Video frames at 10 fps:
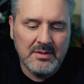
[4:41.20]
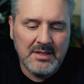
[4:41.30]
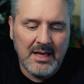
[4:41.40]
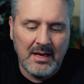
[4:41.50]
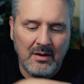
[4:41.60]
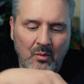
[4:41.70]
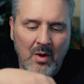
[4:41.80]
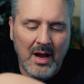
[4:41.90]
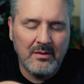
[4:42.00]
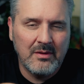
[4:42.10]
said,
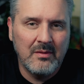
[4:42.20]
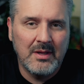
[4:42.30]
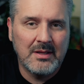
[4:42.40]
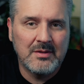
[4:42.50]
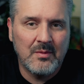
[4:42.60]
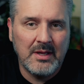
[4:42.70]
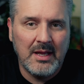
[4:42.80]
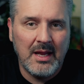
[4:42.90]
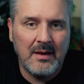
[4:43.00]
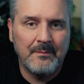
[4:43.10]
why don't you get the
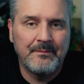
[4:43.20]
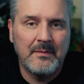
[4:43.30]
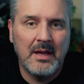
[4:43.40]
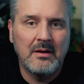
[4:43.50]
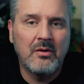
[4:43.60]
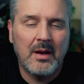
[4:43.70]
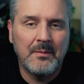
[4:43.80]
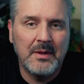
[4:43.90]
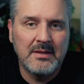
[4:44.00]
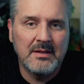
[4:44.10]
28 and
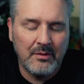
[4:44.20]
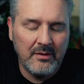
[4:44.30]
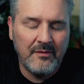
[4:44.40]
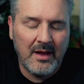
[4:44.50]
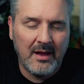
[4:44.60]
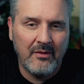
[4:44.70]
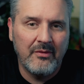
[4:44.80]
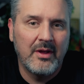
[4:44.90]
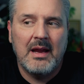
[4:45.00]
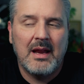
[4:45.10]
crop into
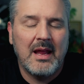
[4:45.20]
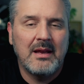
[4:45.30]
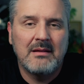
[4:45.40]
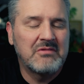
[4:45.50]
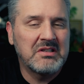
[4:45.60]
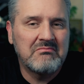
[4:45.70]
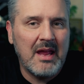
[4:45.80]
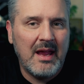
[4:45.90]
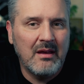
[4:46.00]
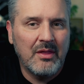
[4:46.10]
35? And I just
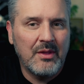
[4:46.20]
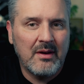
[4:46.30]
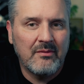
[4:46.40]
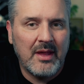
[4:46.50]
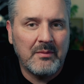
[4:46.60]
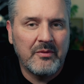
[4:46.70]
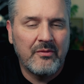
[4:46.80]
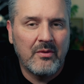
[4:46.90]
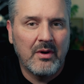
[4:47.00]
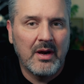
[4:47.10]
hadn't thought of that
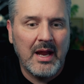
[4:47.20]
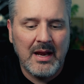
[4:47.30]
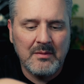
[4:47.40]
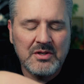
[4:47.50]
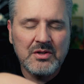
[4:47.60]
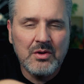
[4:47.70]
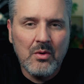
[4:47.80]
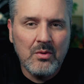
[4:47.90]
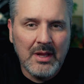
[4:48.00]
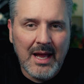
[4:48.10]
before, and I'm
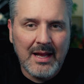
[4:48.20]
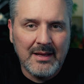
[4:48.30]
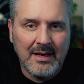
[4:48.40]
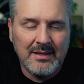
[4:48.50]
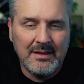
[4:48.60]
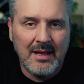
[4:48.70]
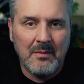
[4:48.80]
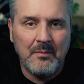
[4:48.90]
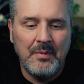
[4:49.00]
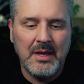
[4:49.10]
so glad that I did
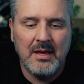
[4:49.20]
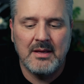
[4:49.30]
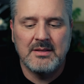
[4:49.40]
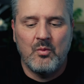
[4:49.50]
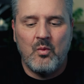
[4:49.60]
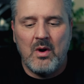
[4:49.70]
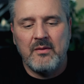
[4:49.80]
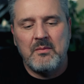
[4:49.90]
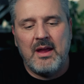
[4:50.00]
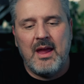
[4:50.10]
that, because one
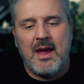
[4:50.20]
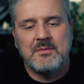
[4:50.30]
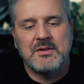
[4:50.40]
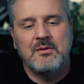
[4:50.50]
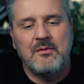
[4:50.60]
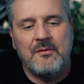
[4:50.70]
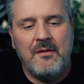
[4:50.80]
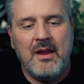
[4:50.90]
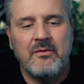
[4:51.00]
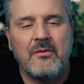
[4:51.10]
of my absolute
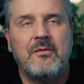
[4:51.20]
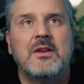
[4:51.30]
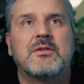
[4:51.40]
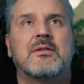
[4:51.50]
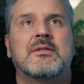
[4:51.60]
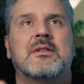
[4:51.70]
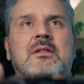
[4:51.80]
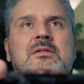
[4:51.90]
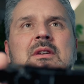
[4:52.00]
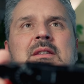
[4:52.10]
favorite features, and
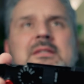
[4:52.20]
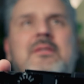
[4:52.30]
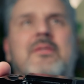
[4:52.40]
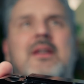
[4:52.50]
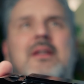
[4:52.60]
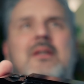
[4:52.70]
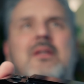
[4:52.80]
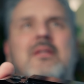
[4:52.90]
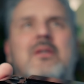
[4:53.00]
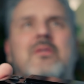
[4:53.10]
I'll try to see if I can get it
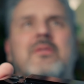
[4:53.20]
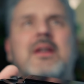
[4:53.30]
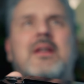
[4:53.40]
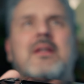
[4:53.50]
on the overhead